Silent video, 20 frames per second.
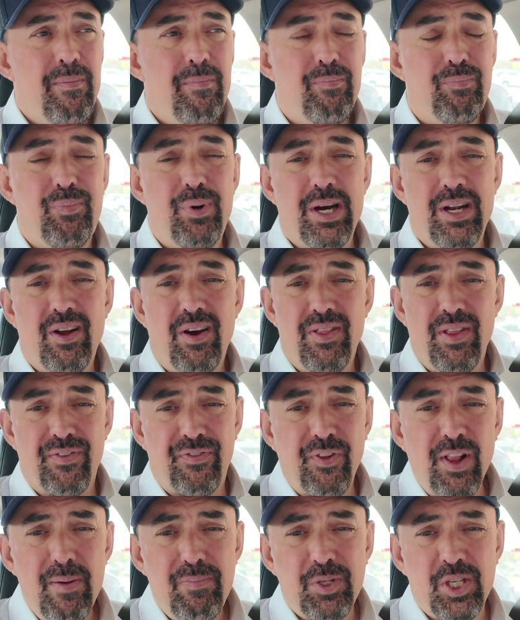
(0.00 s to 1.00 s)
But on the
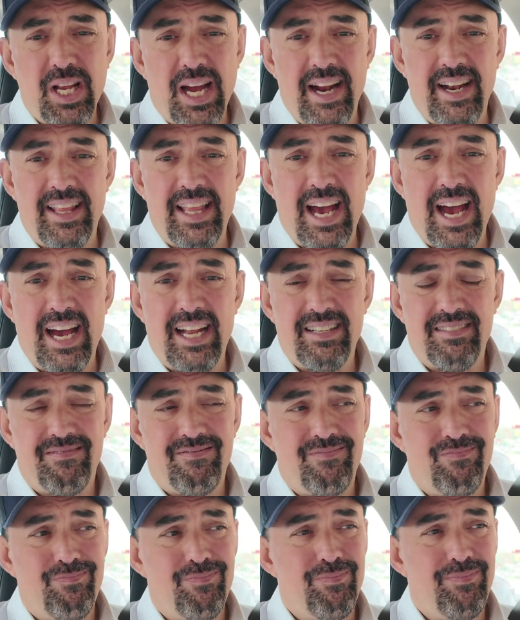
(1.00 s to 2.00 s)
flip side of that,
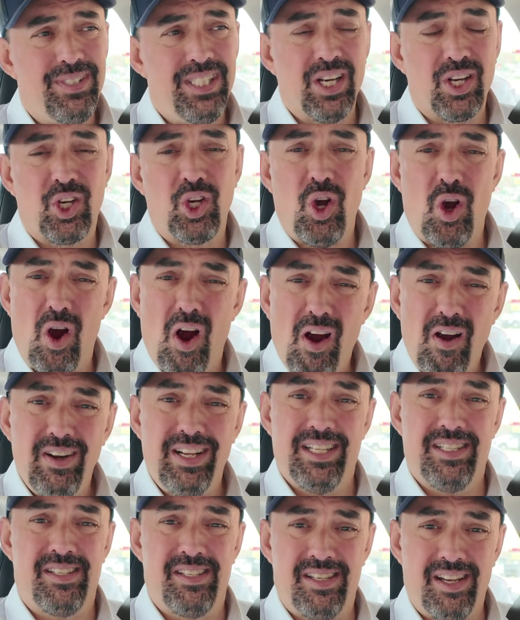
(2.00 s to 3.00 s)
the
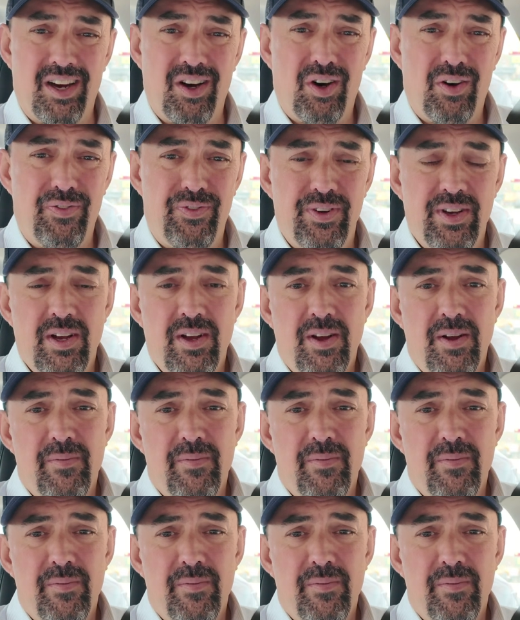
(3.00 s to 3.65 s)
card itself